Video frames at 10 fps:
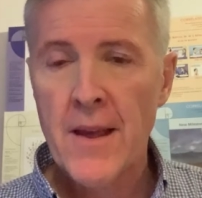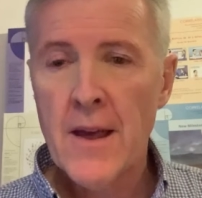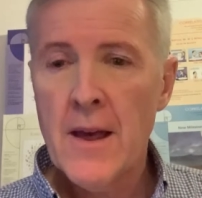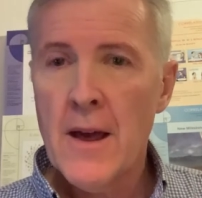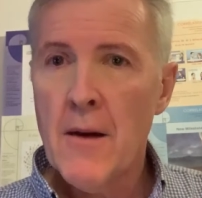
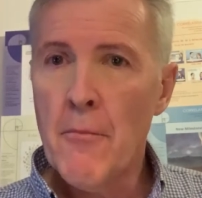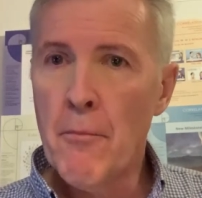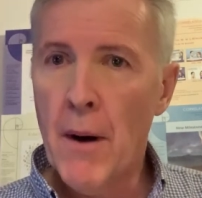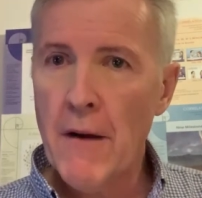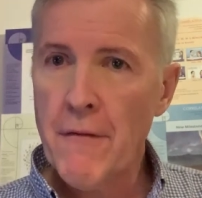But
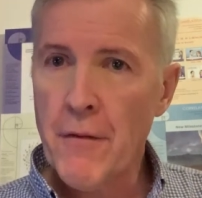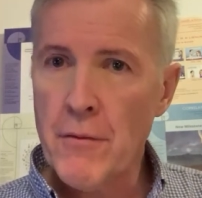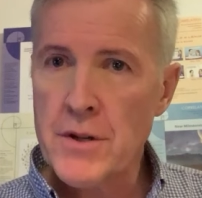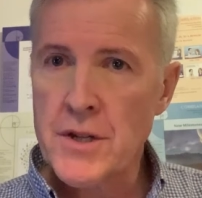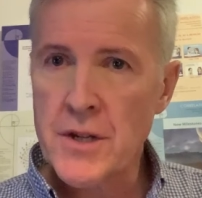for
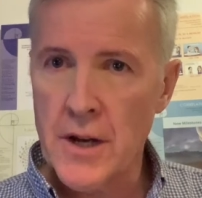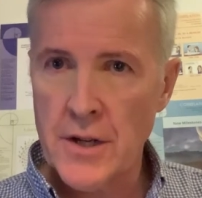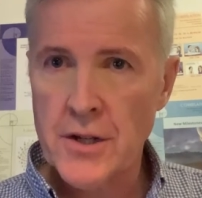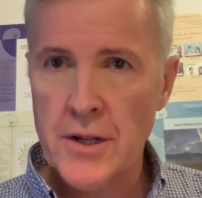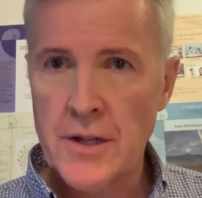
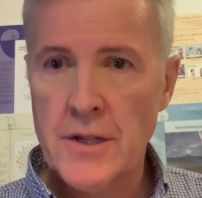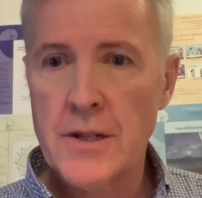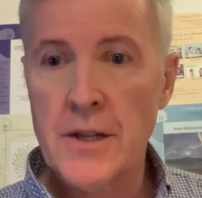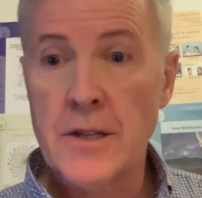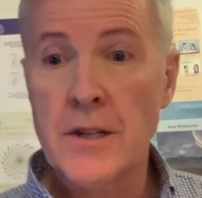researchers, this is
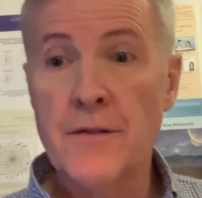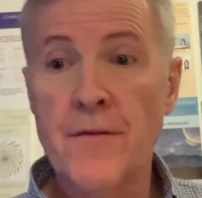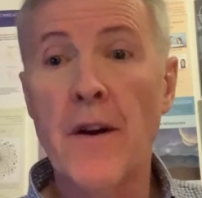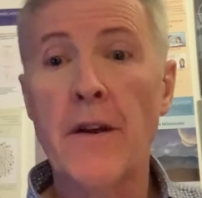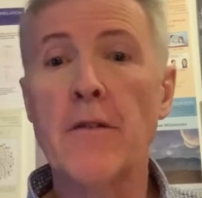very
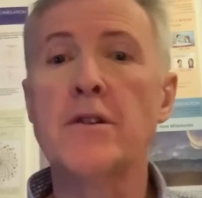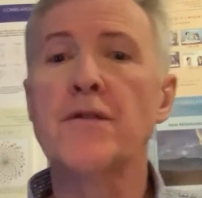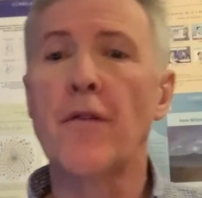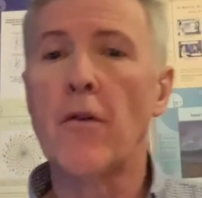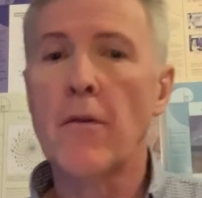useful,
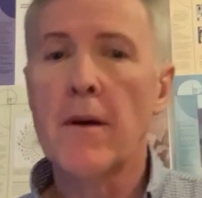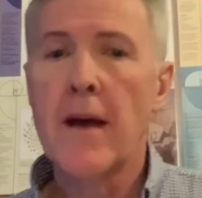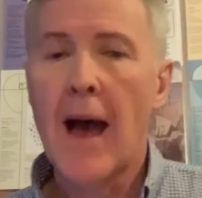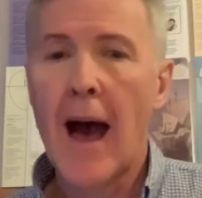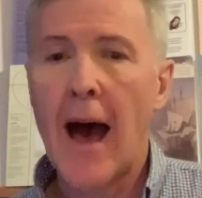
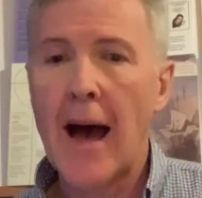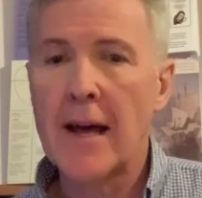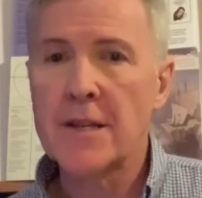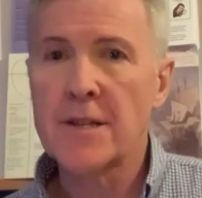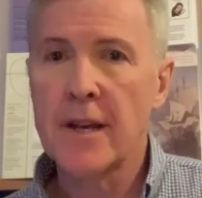as
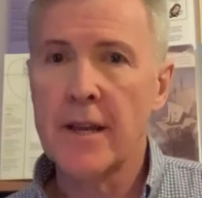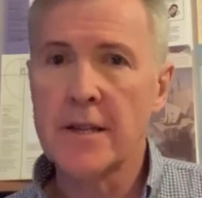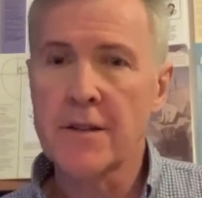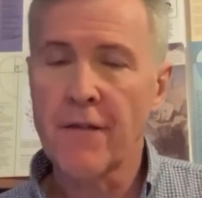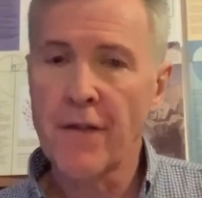it is the
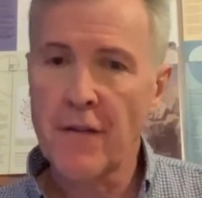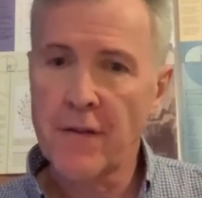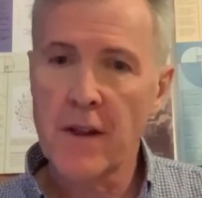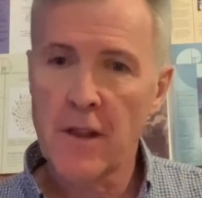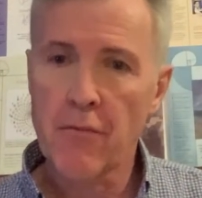15th
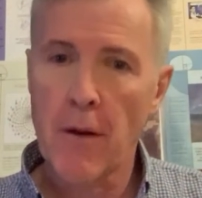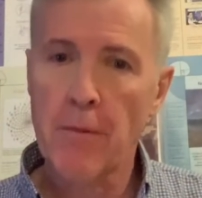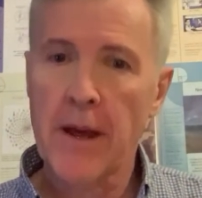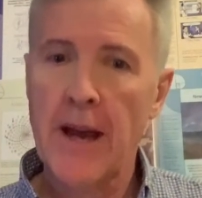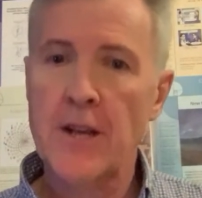
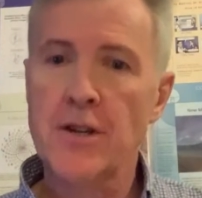replication of